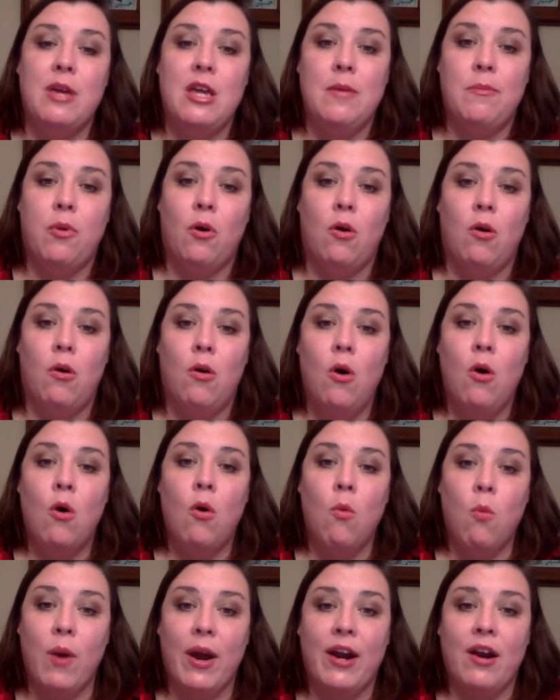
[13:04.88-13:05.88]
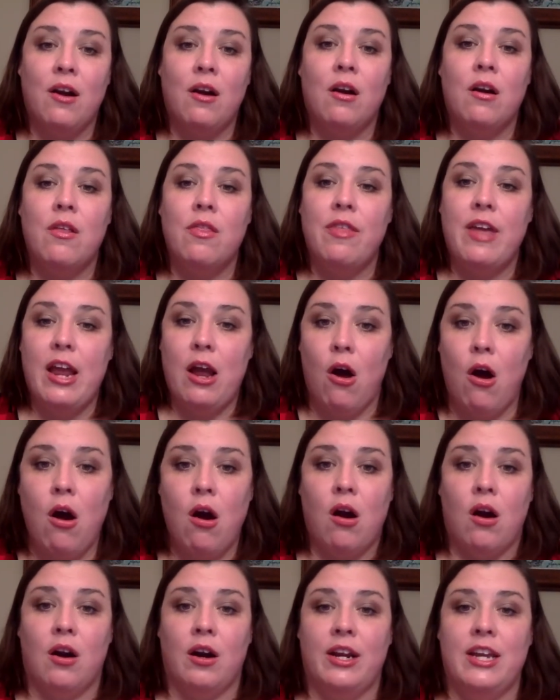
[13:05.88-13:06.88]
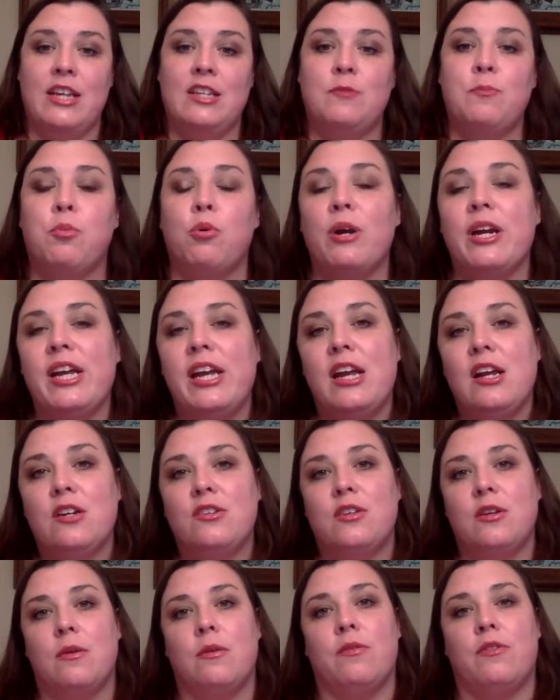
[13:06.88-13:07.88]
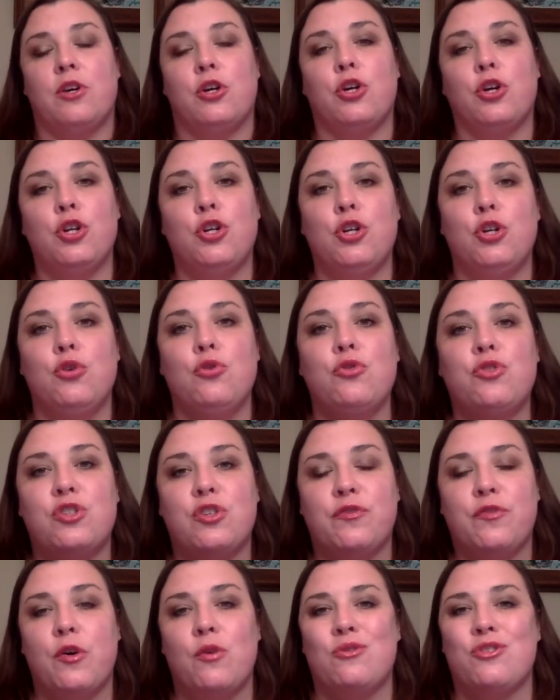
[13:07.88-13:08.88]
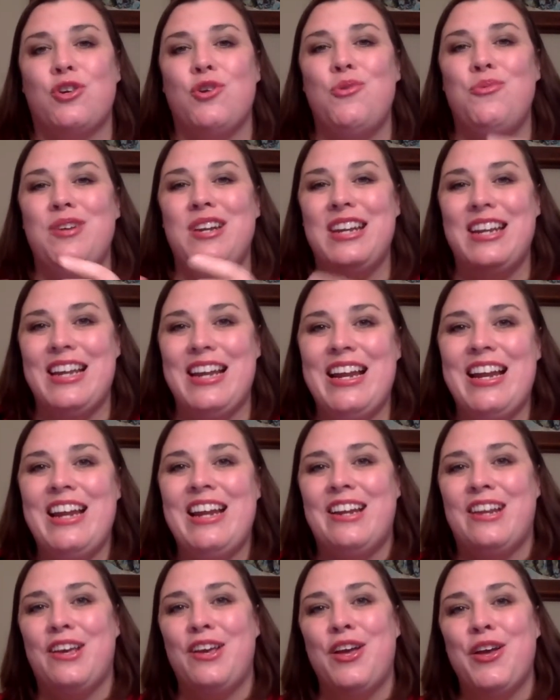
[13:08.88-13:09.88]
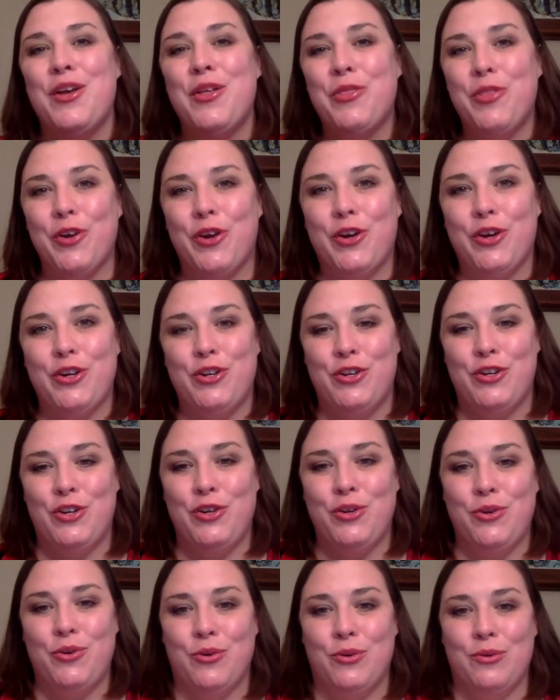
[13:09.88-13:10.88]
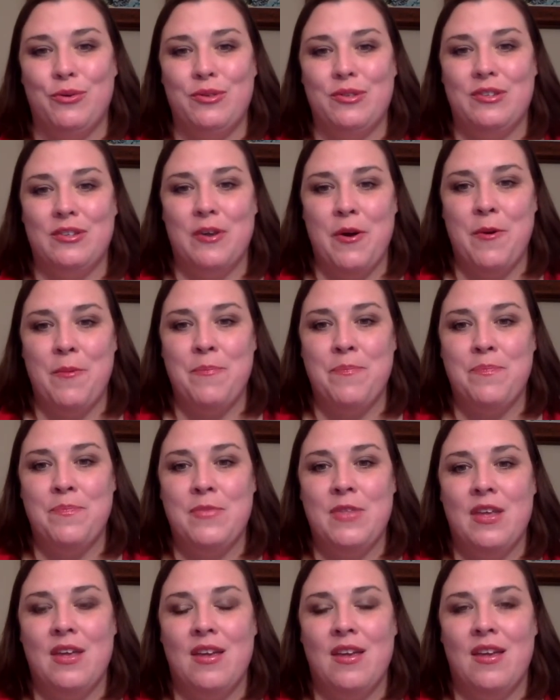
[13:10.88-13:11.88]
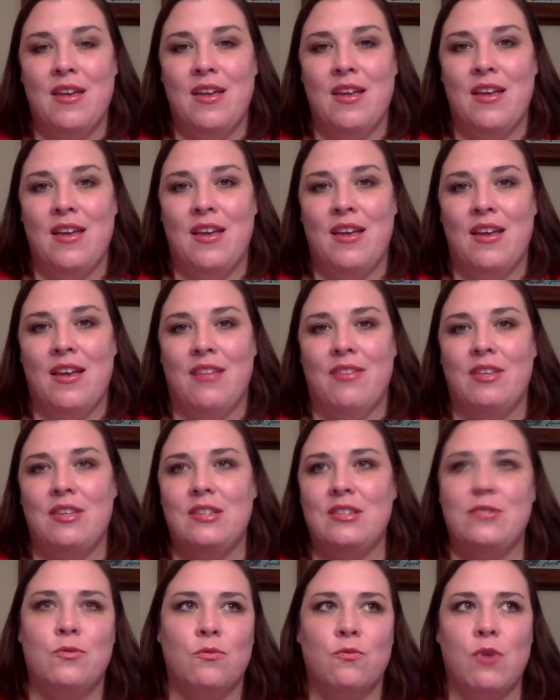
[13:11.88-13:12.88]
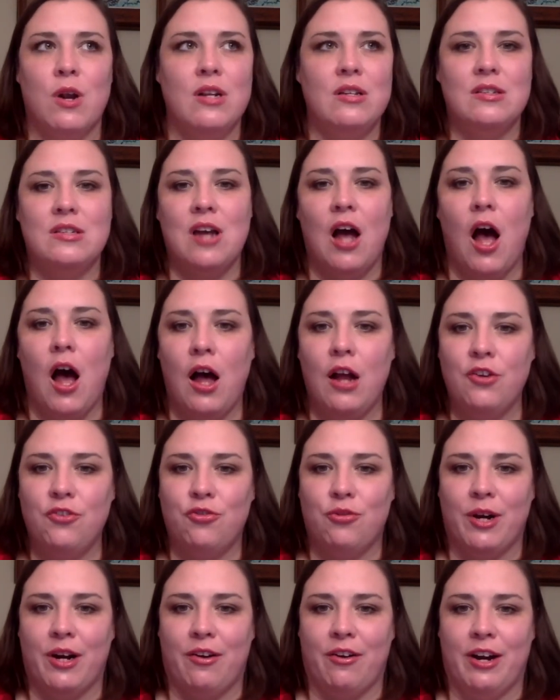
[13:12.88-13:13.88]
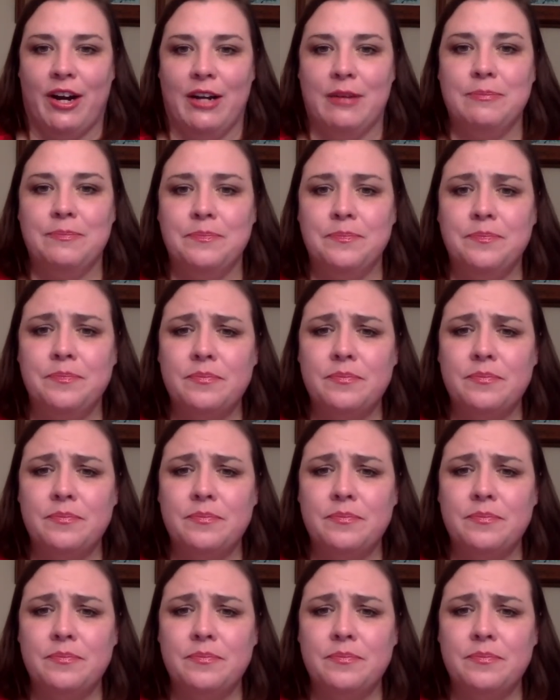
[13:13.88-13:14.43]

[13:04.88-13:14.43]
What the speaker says: people where they are. He's bringing the good news to folks who need the good news. This runs contrary